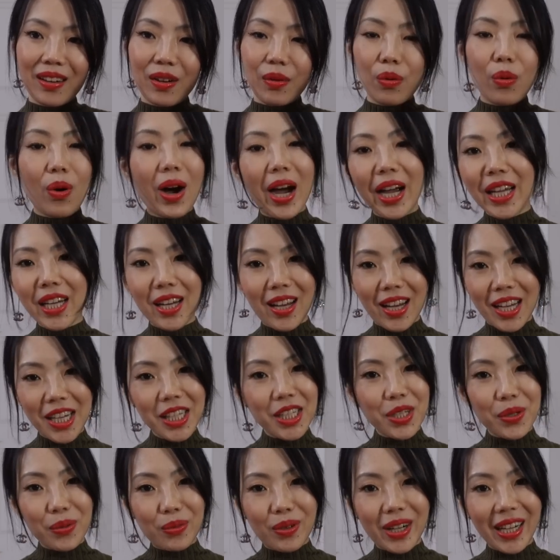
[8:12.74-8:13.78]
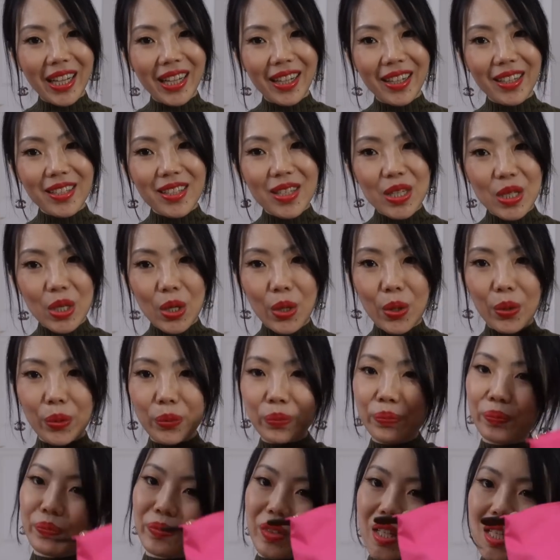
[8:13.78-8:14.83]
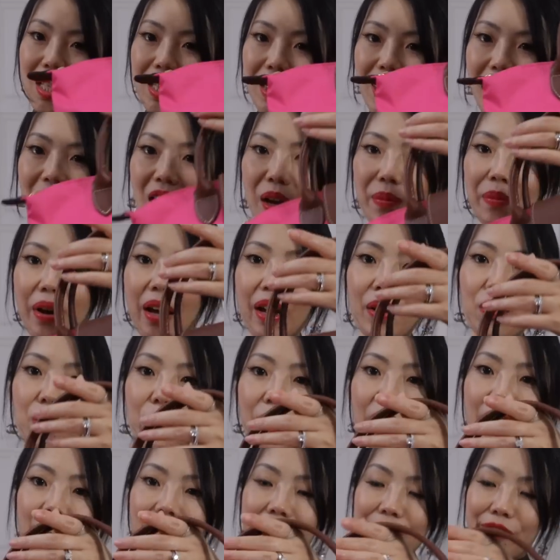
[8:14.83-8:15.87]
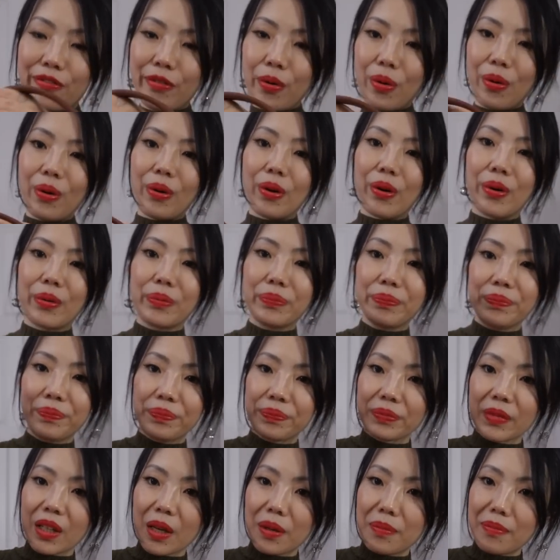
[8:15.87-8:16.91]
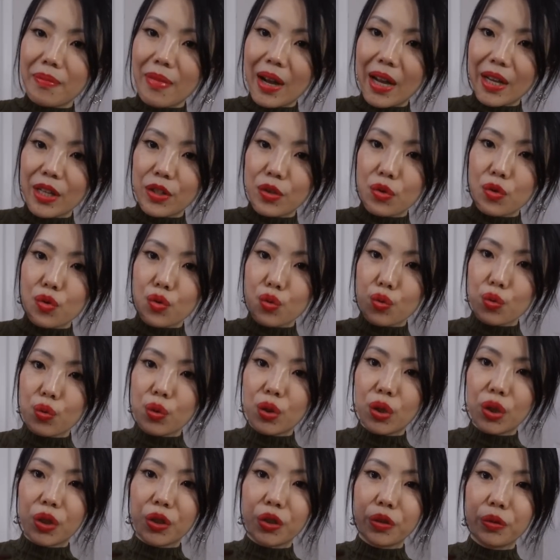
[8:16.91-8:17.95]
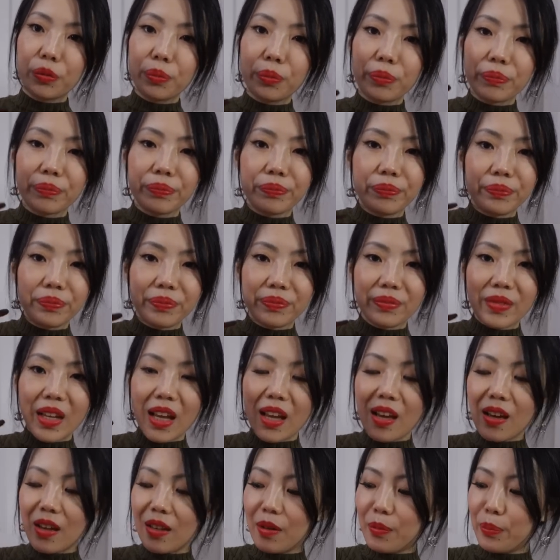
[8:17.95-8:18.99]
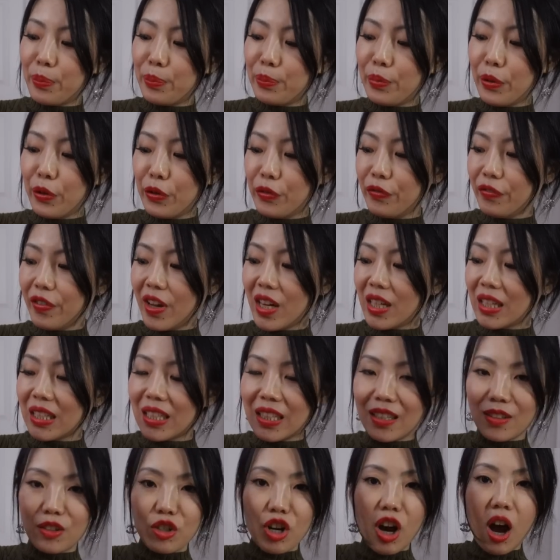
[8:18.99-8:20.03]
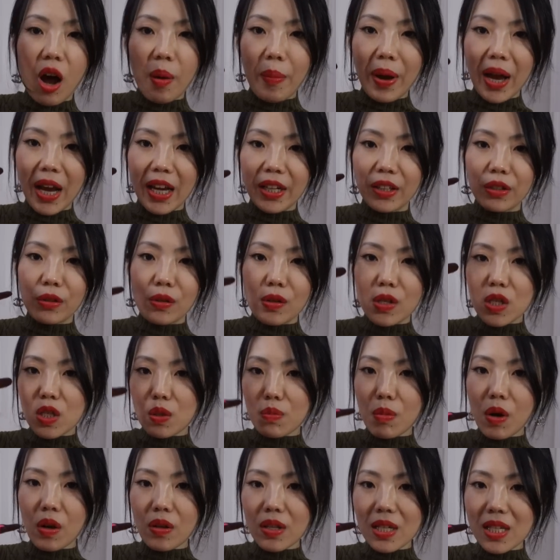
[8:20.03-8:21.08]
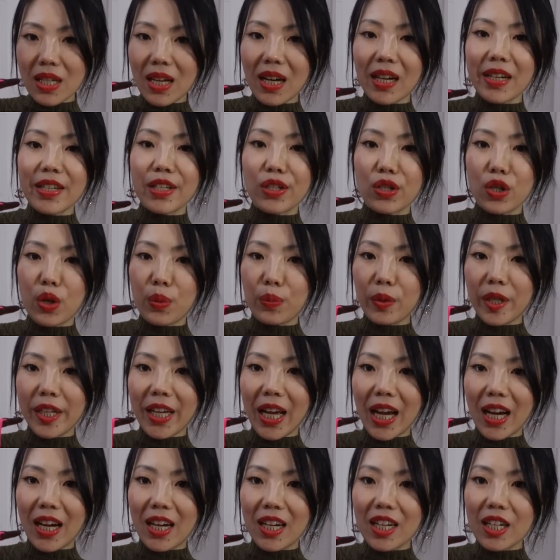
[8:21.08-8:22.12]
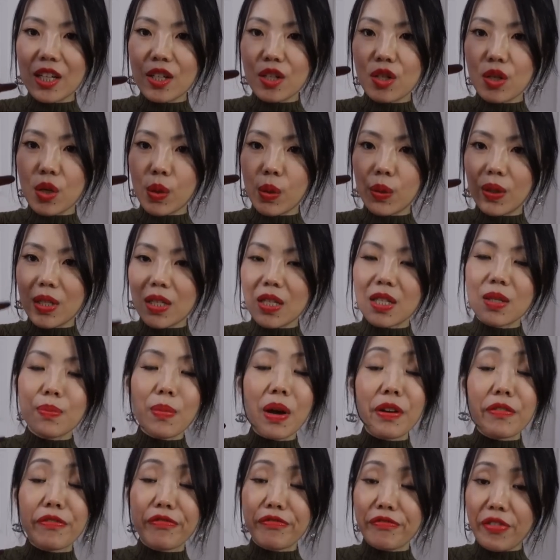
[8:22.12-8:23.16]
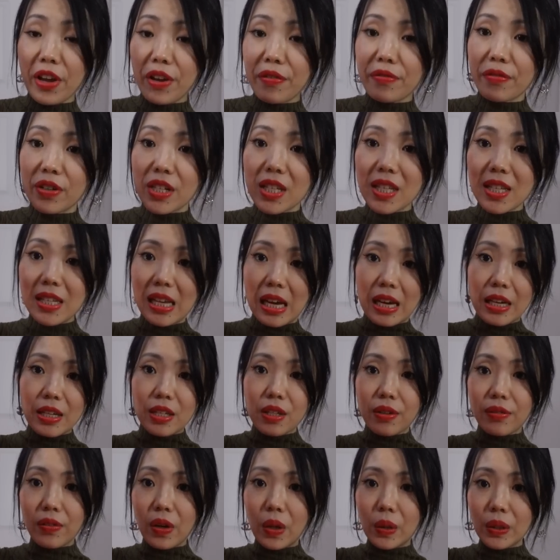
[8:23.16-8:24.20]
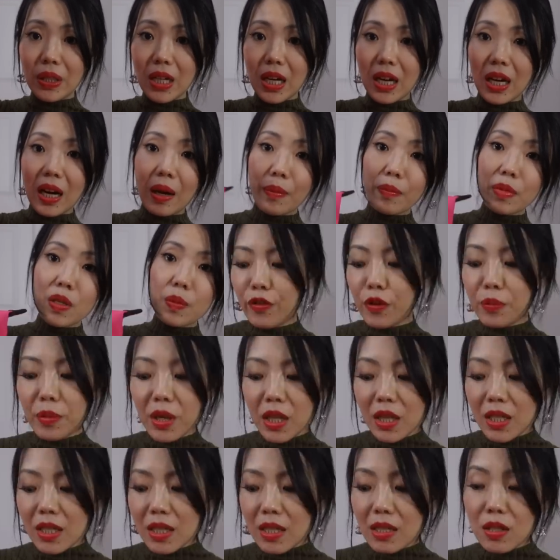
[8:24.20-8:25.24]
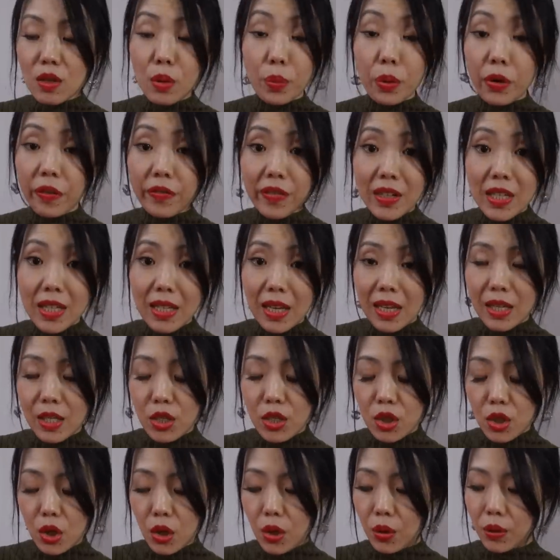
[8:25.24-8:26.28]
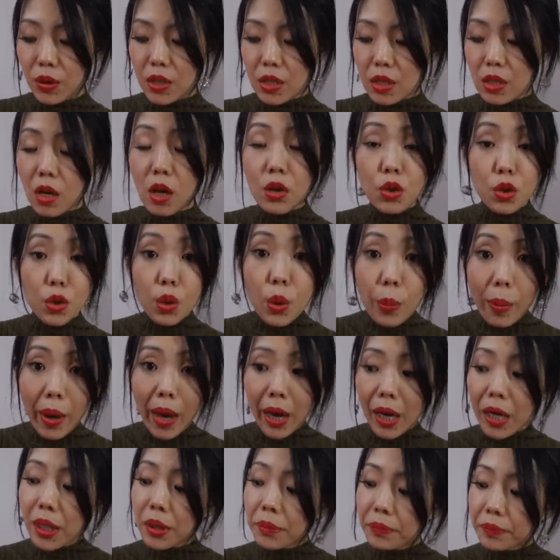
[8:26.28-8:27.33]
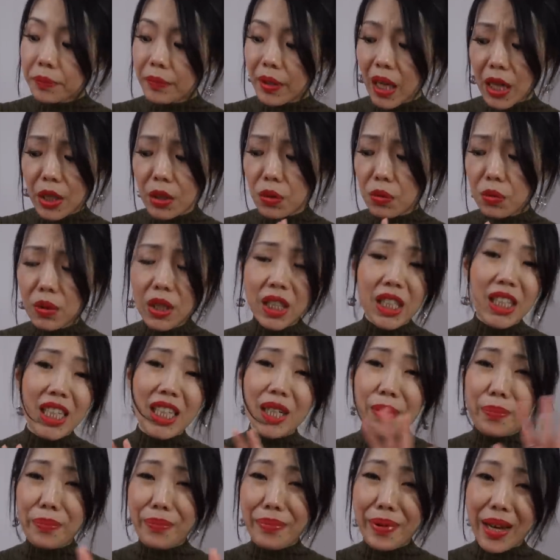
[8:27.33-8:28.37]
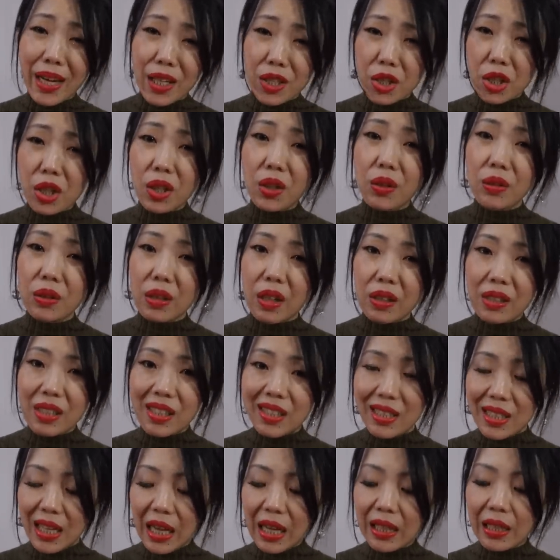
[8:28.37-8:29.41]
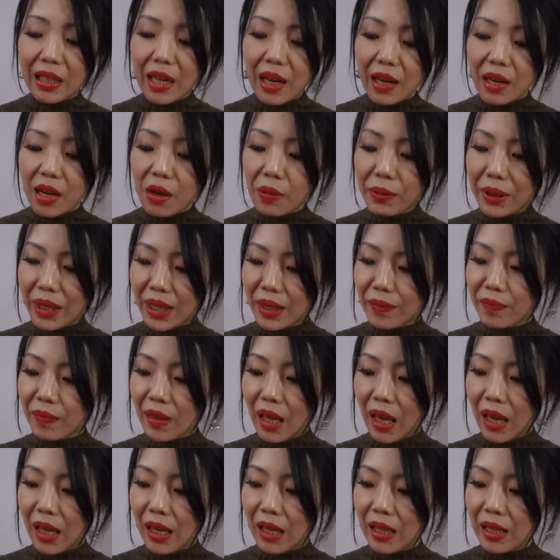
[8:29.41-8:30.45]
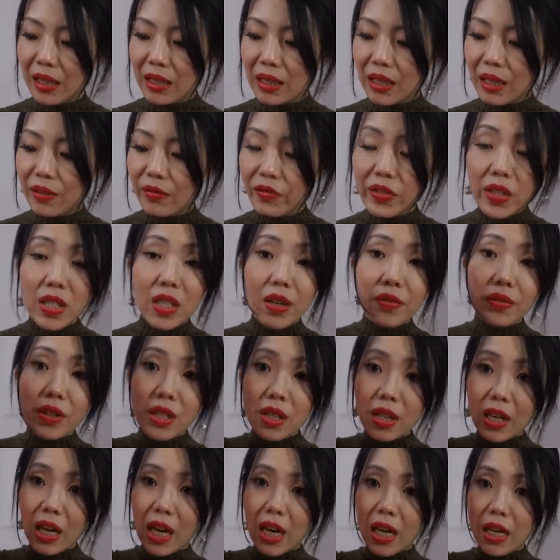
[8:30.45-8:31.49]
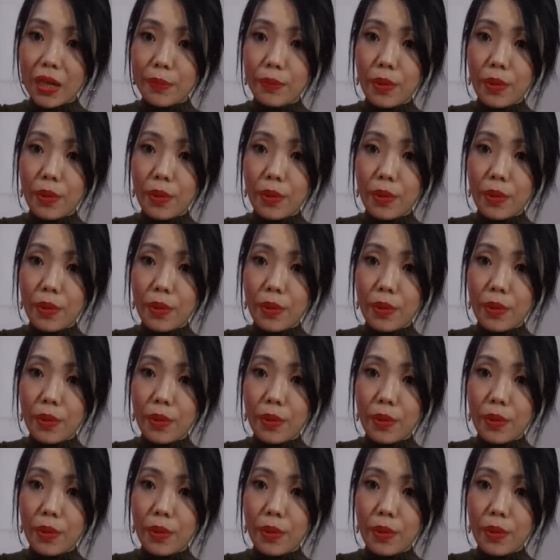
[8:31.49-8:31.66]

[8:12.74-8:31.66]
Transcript: Why not, right? So this time I went for my usual perfect top handle small size Le Pliage. So this is my favorite size of all times. For me, this is the perfect size tote. It's not too big, I don't really need a big tote on the daily anyway, and it fits everything I